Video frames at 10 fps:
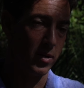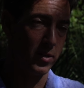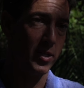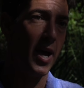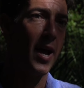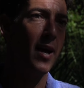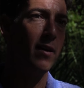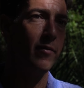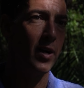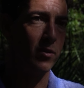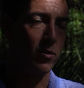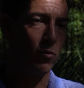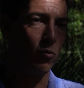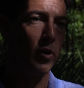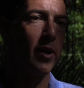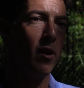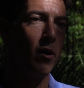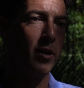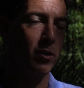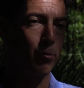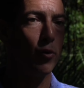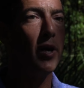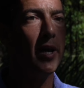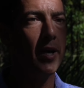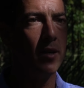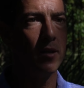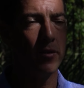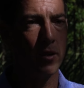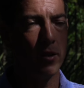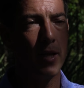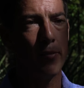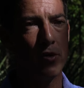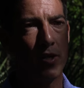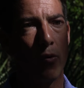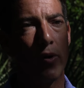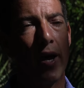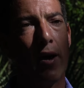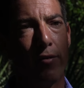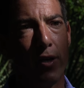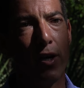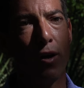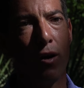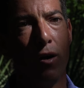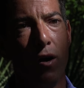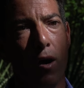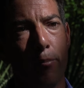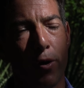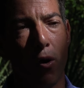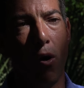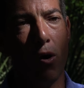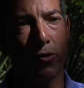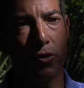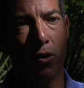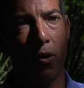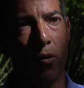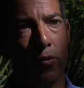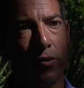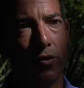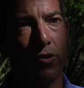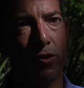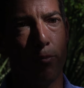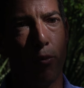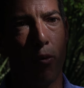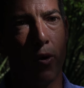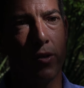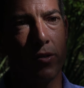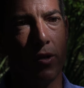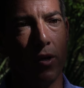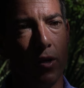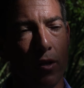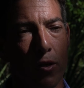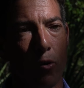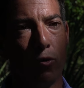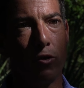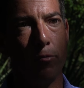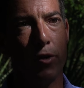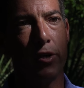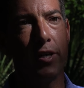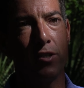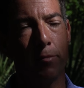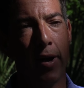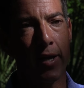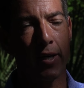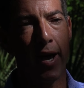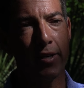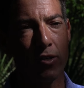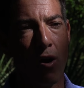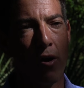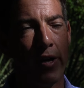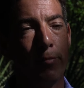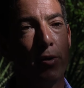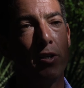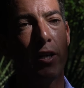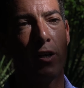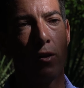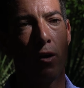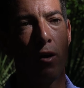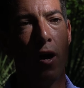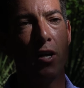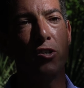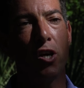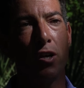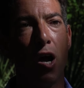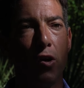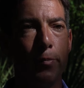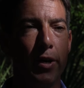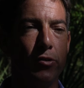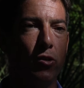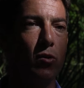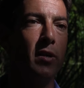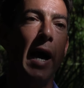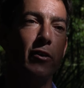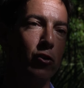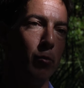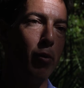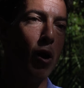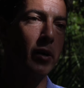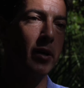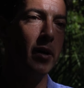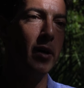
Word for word: save and to rear and to breed the lemurs that we have here, but also to support local communities in Madagascar. In particular, Anjanaharibe-Sud National Park